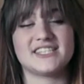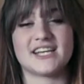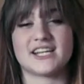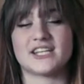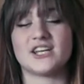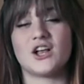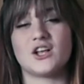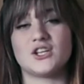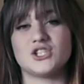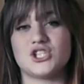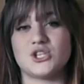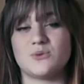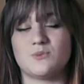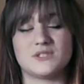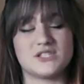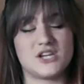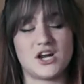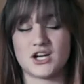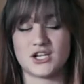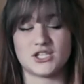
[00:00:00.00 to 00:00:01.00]
technology
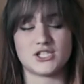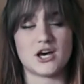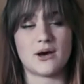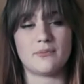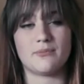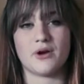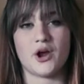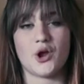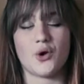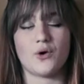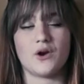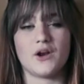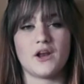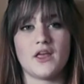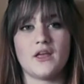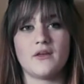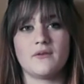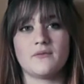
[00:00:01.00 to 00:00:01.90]
was not a top priority.